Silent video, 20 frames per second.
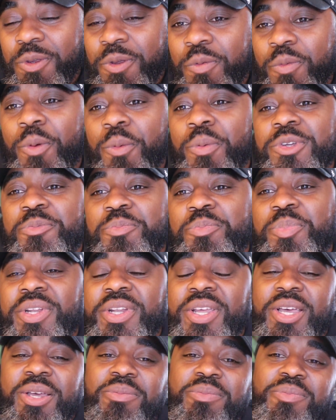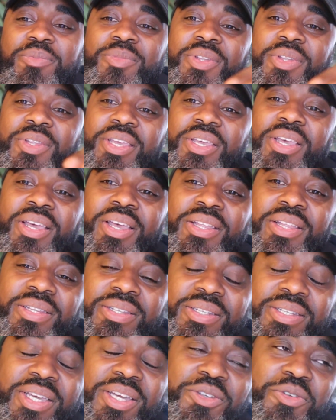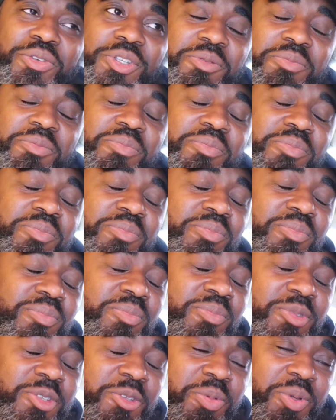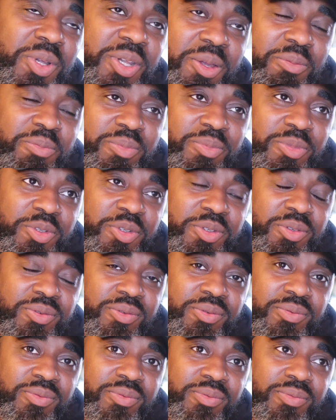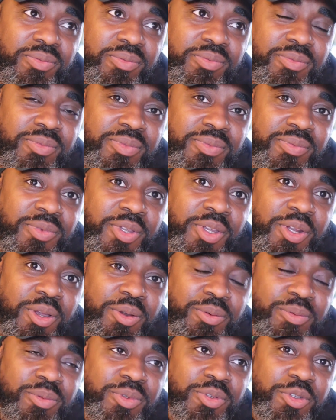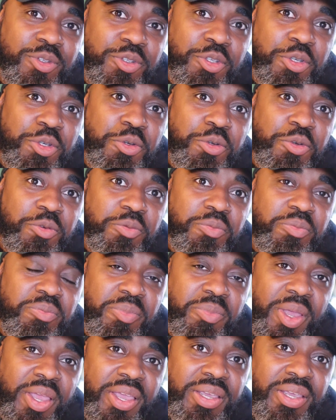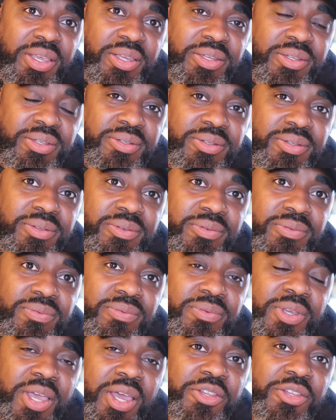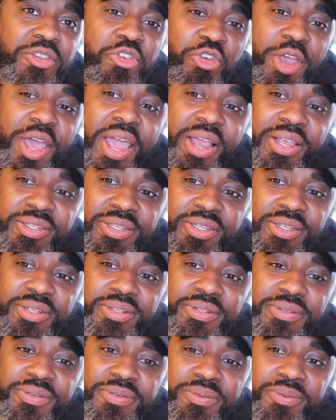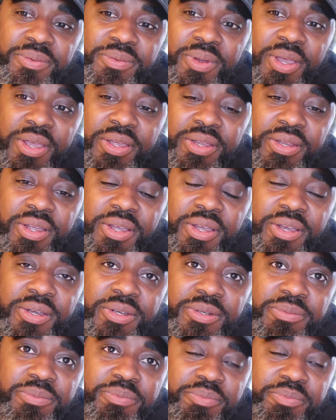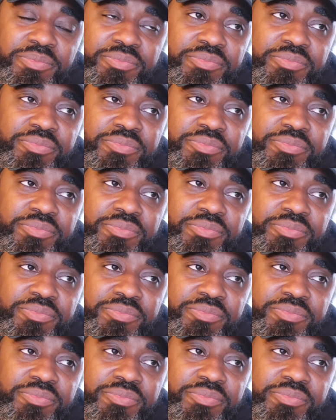Well, we're split up. Uh, this country's split up. You know, two main kind of tracks here, right? Um, yeah.